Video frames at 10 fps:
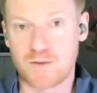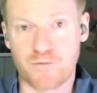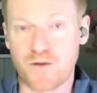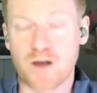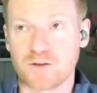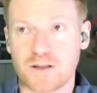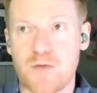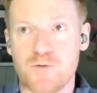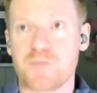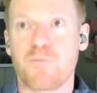felt
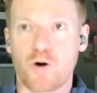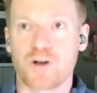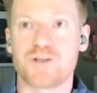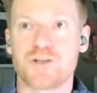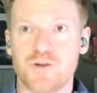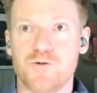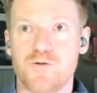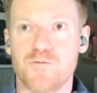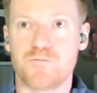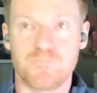it was important
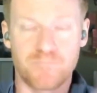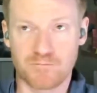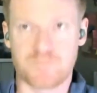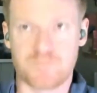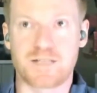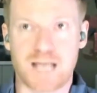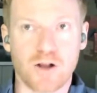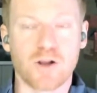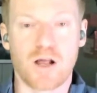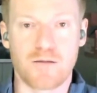to
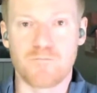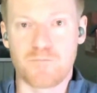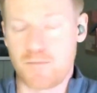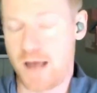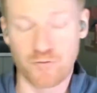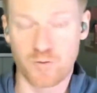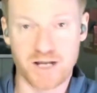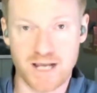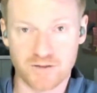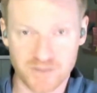tell
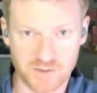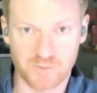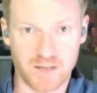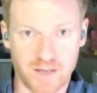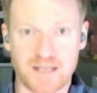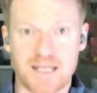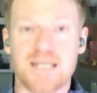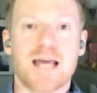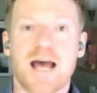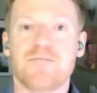everybody else that
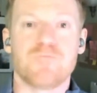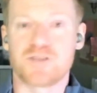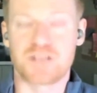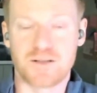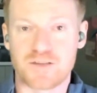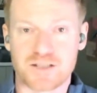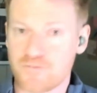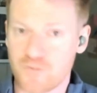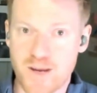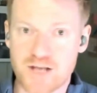he had received this
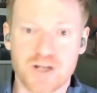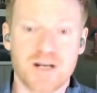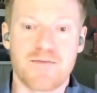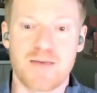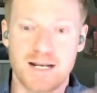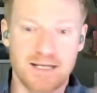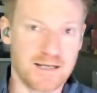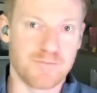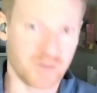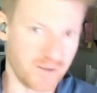information and that
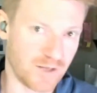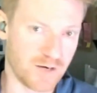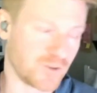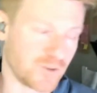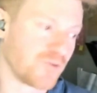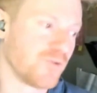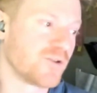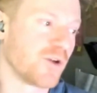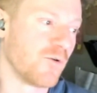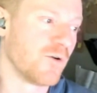he believed that it was true.
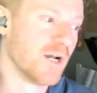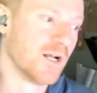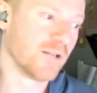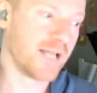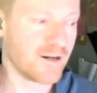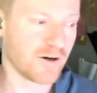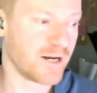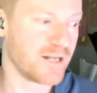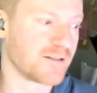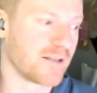So later
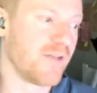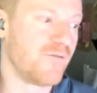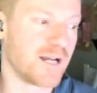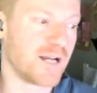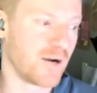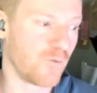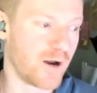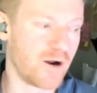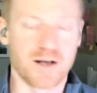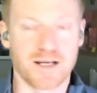in his life, he kind of went
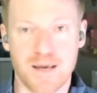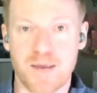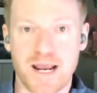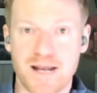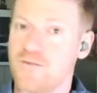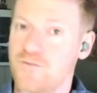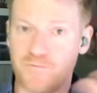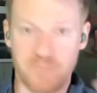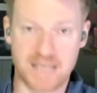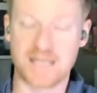on a campaign of
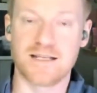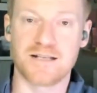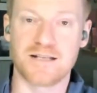making these